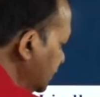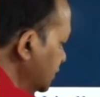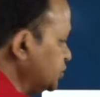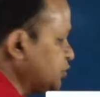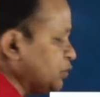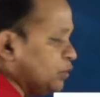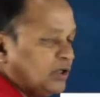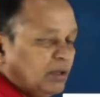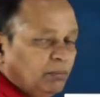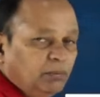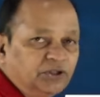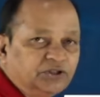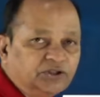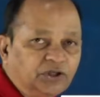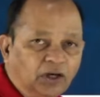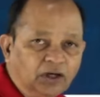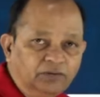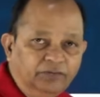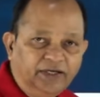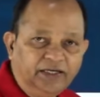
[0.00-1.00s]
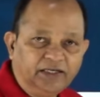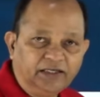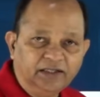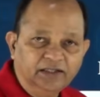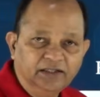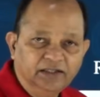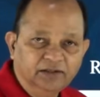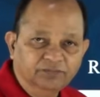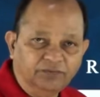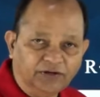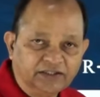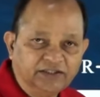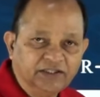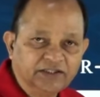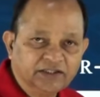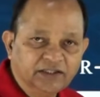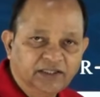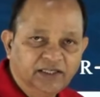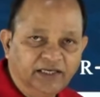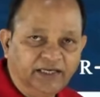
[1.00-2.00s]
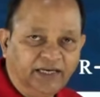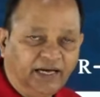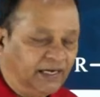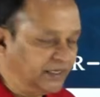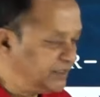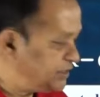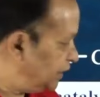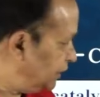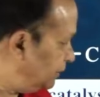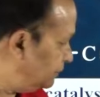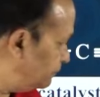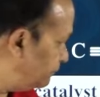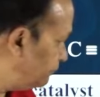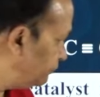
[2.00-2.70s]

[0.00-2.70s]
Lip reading: suitable solvent for this reaction.